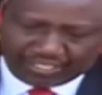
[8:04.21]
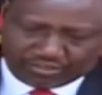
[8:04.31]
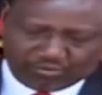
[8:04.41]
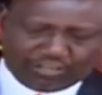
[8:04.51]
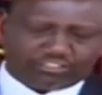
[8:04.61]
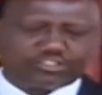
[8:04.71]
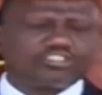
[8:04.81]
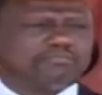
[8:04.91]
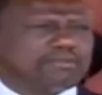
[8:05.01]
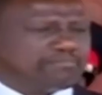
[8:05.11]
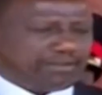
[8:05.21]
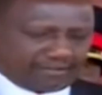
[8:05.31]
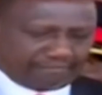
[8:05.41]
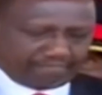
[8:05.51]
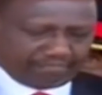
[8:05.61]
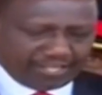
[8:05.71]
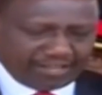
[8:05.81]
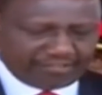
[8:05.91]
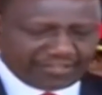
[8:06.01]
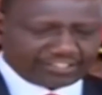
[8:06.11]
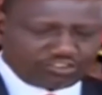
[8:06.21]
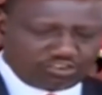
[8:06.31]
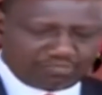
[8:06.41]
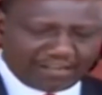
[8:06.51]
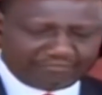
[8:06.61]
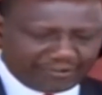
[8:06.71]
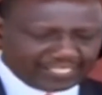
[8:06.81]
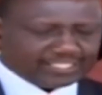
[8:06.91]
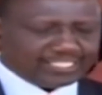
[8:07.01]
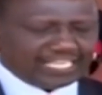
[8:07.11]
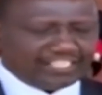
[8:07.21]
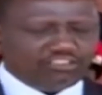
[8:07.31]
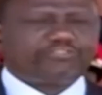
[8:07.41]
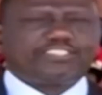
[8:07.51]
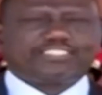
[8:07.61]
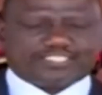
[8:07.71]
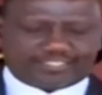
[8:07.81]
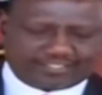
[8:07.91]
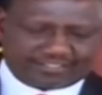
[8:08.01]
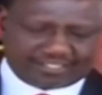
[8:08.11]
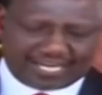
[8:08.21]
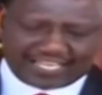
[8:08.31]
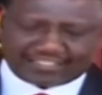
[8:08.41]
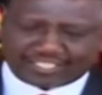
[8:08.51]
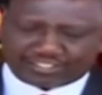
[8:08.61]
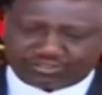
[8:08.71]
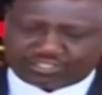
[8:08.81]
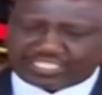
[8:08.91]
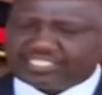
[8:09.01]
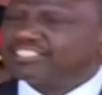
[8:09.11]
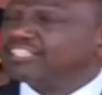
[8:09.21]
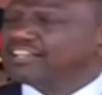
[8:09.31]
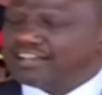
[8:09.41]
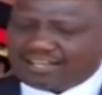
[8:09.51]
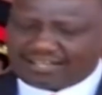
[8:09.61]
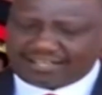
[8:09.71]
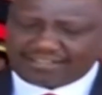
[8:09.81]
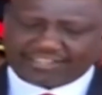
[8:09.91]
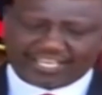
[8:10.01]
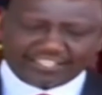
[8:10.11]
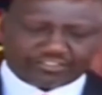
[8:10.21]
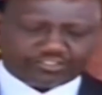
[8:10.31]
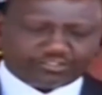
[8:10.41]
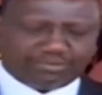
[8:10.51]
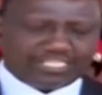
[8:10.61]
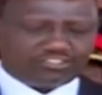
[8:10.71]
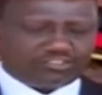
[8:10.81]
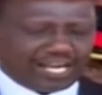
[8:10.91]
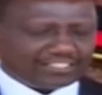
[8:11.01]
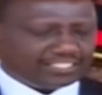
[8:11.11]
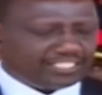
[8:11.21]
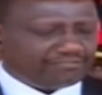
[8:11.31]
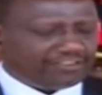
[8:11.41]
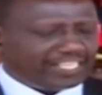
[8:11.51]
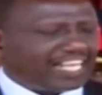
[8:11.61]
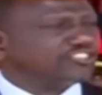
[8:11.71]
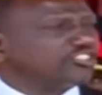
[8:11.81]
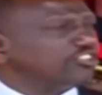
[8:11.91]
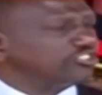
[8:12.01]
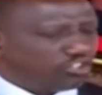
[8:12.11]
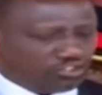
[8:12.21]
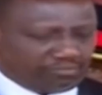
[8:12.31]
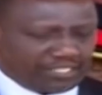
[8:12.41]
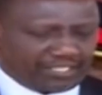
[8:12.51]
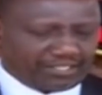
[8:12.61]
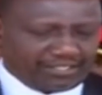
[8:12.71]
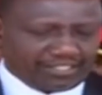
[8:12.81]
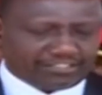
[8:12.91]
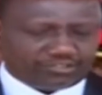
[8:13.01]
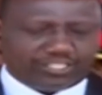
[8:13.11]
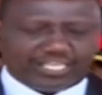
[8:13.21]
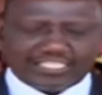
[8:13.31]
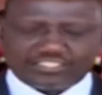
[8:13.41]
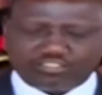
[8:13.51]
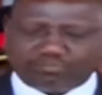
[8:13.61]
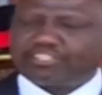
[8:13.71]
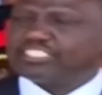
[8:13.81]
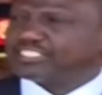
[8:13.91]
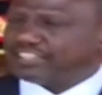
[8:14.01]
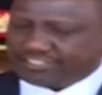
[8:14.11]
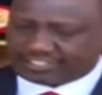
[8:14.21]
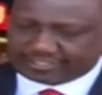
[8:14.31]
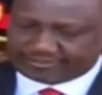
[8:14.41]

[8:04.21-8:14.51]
You will also remember that on my first day in office, I executed the instrument granting financial autonomy to the National Police Service.